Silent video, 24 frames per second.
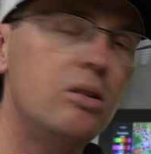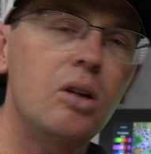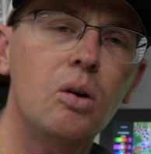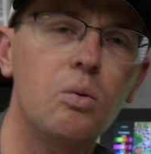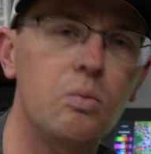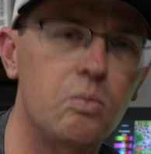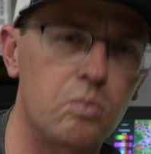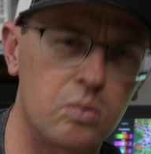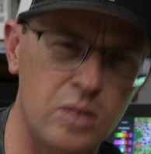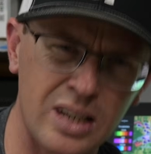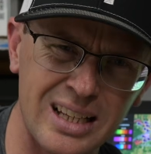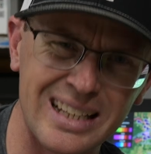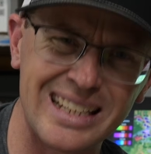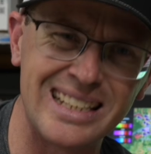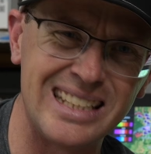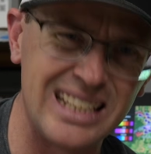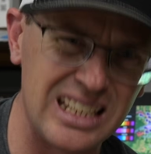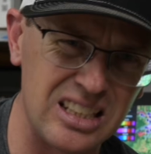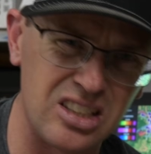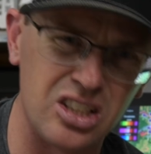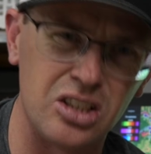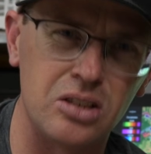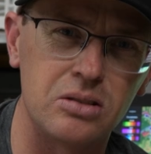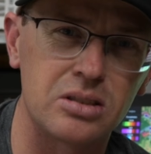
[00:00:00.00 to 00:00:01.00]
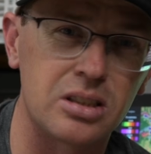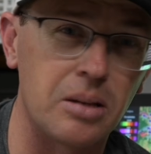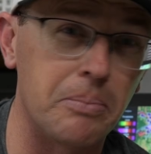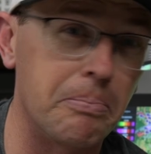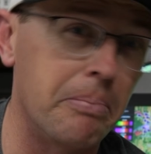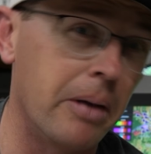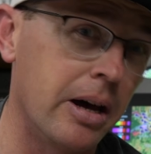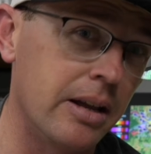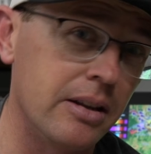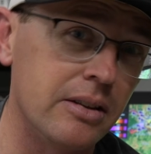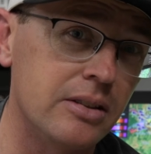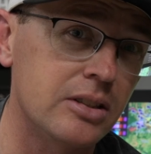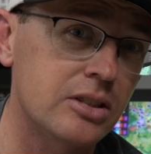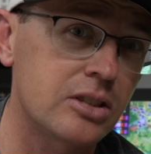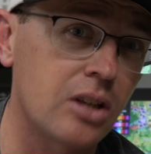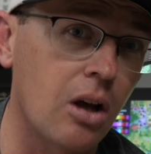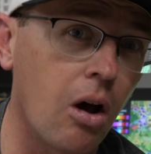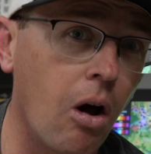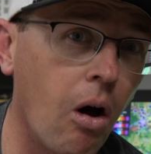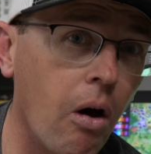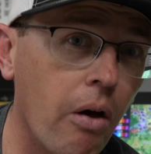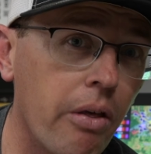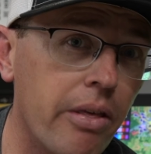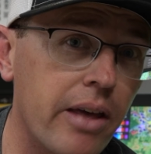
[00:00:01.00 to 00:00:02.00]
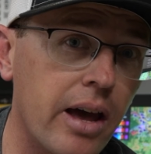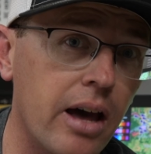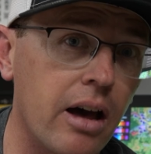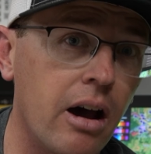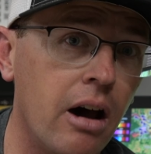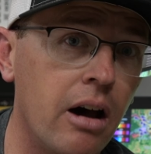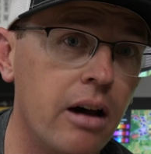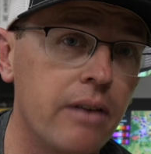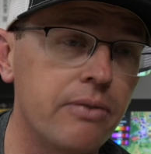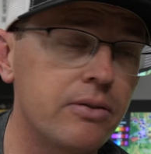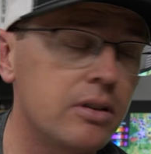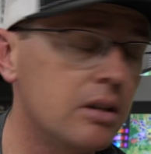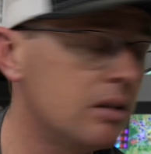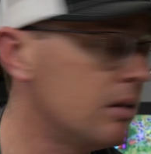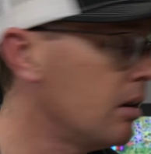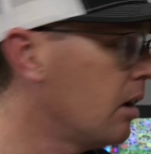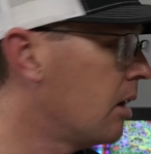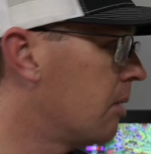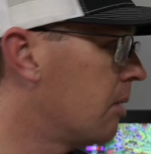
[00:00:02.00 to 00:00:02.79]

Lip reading: don't really need to use the buttons all that often.